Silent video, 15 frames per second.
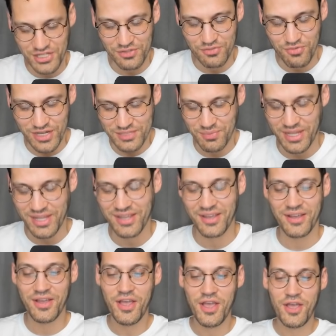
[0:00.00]
recipe, uh,
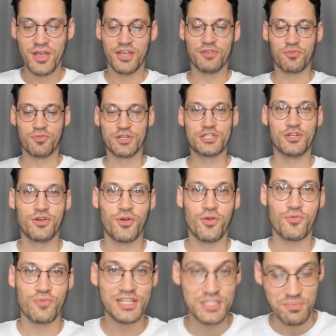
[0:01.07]
original
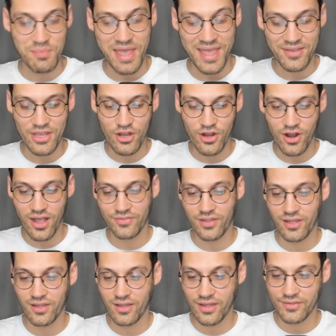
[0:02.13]
resume here on
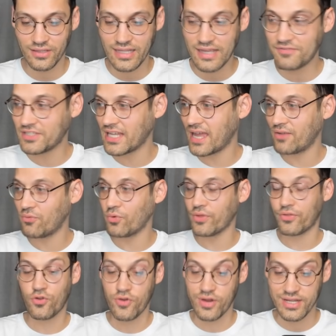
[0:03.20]
the on the left side with
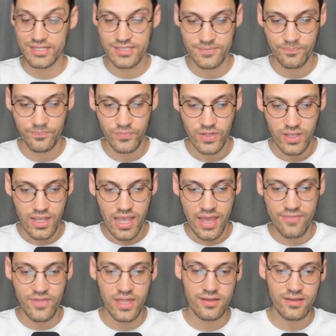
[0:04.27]
Chris, and
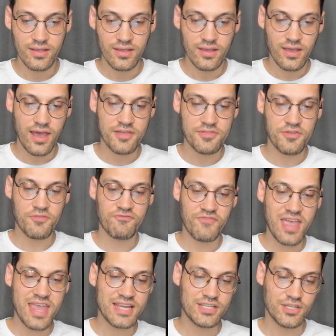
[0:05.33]
then uh, the
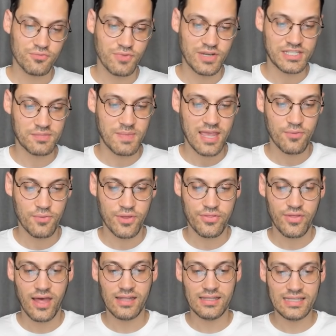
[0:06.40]
faked resume with
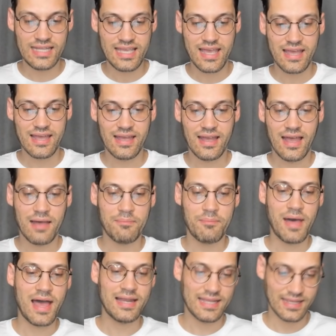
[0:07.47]
Aliyah
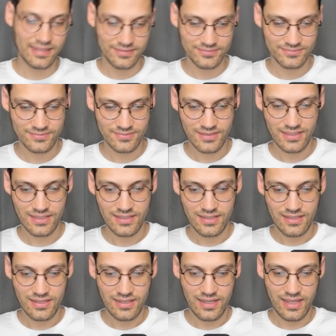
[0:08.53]
Amani,
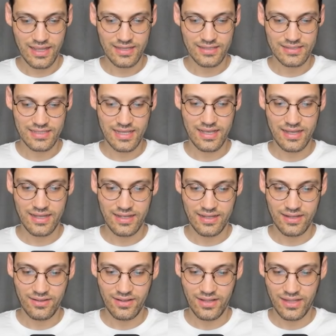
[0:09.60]
and uh,
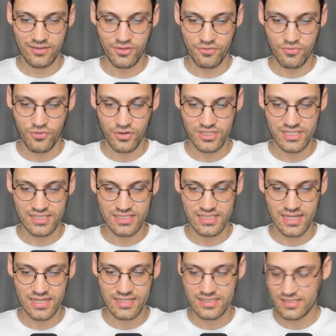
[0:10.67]
and then of course it
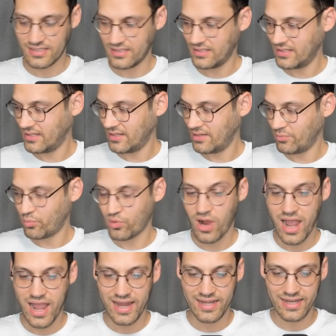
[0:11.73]
says
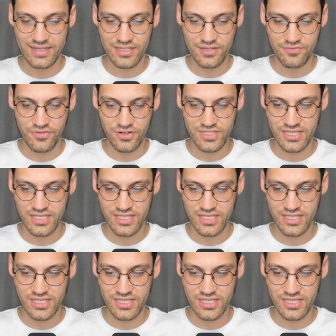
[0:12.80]
pride and diversity